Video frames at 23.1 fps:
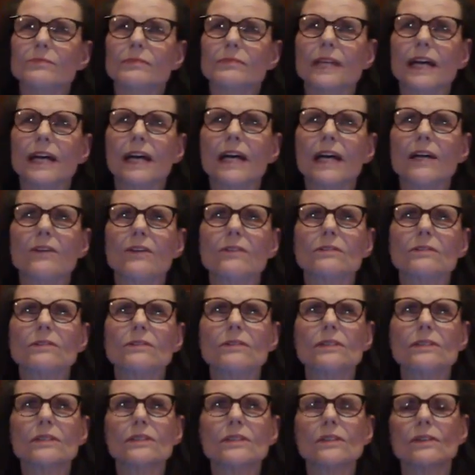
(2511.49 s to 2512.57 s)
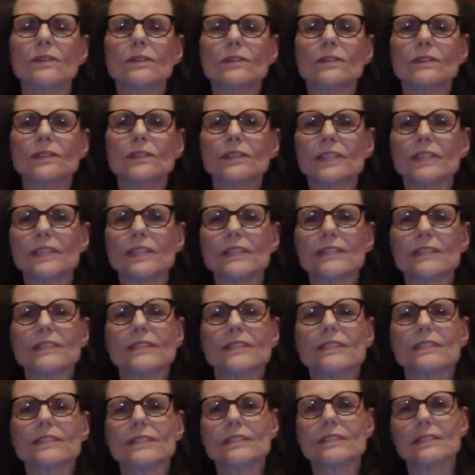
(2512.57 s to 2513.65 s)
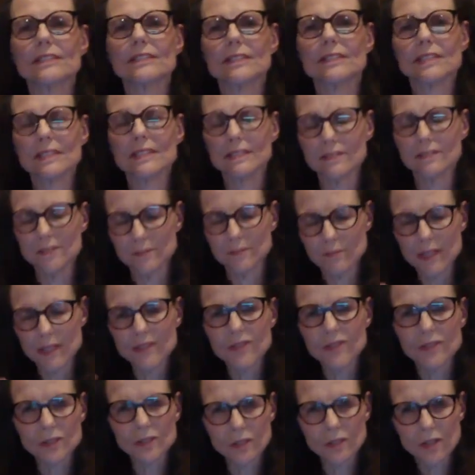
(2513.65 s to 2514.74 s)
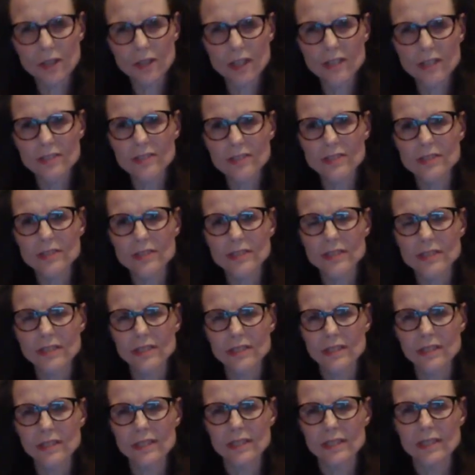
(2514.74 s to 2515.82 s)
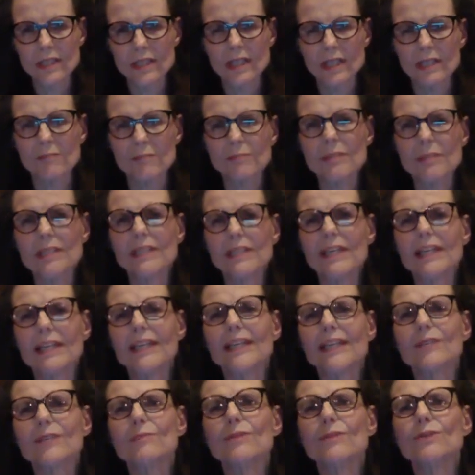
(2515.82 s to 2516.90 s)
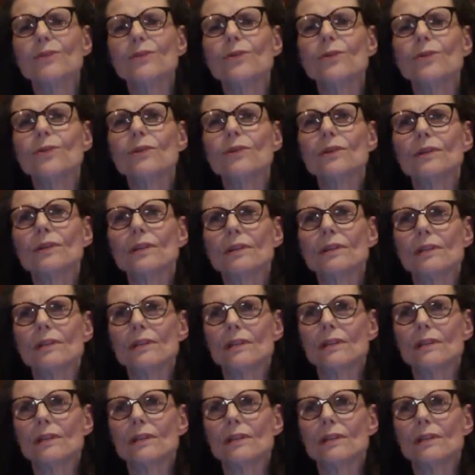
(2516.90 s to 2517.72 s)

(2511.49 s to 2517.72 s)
how the all the things that your mother lost became your